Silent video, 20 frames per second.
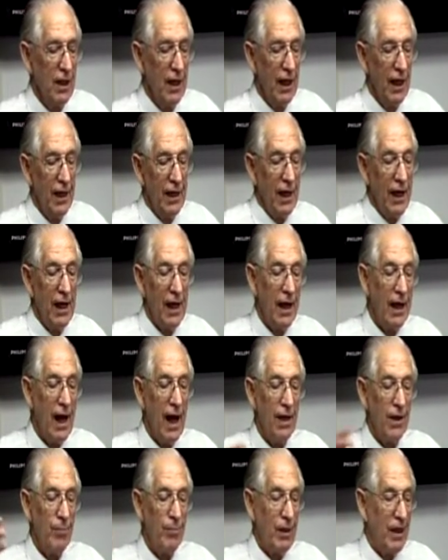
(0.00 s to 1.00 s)
And then
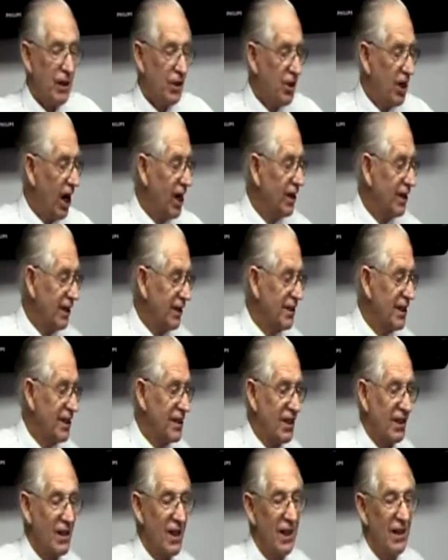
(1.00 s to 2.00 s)
another big chunk, and
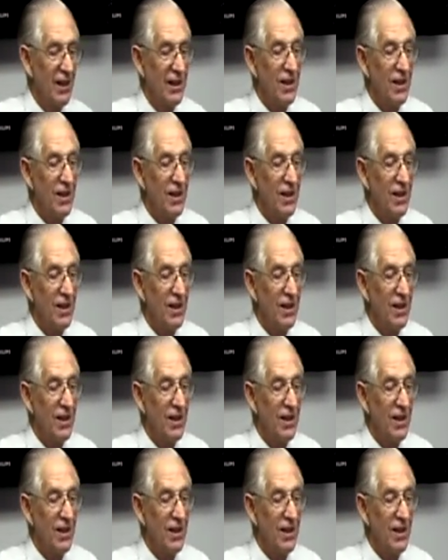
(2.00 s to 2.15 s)
this is